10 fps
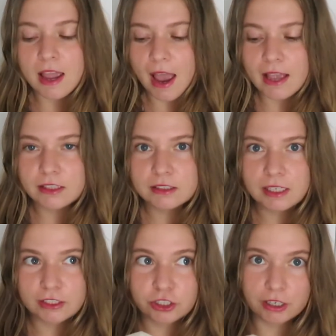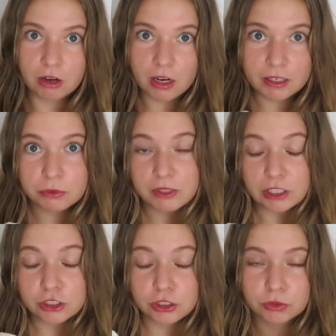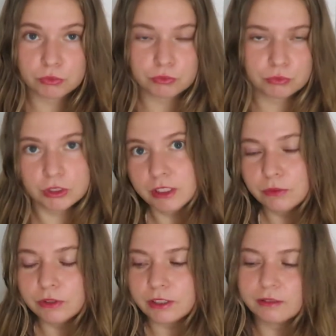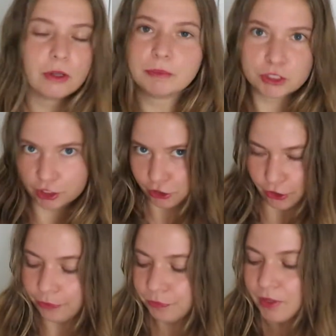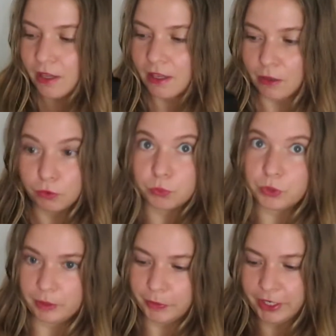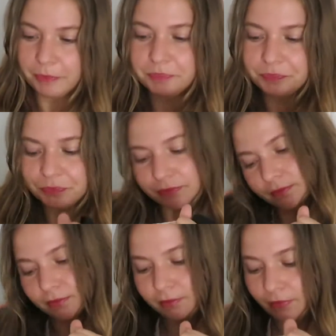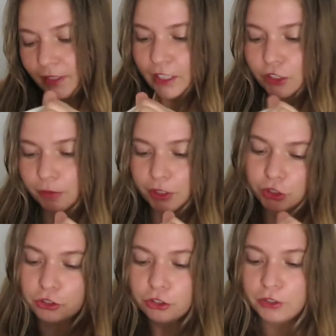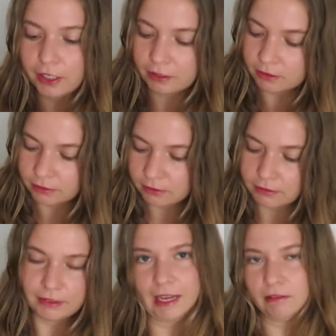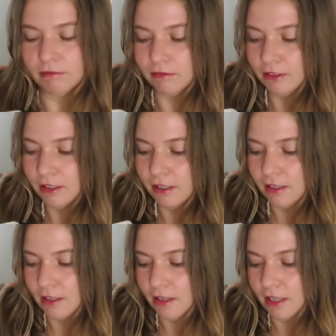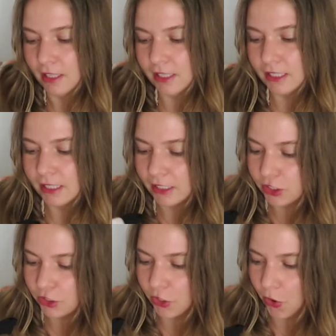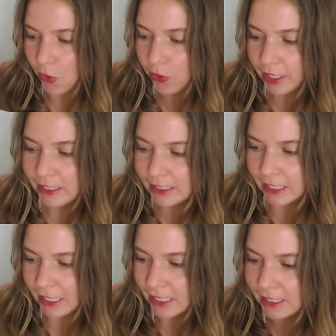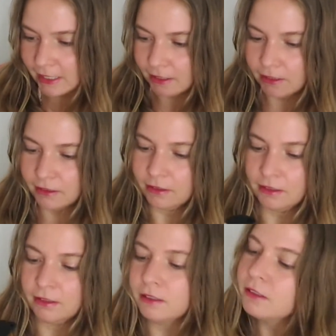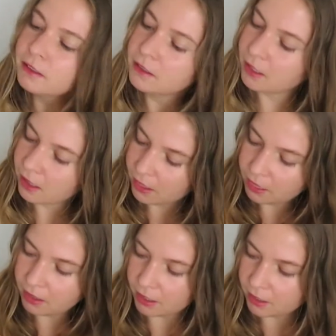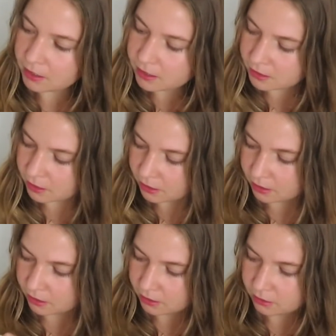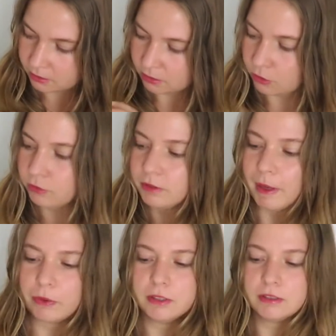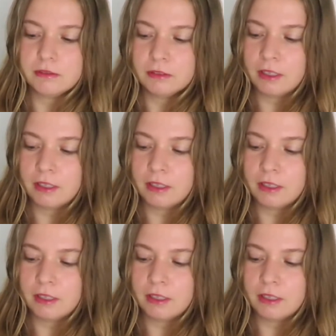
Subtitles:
And I tried it on, and it was actually really, I'm just gonna show you. It's really pretty. I'm gonna show you, and then, yeah. Let's see. So it is this, oh, it's backwards.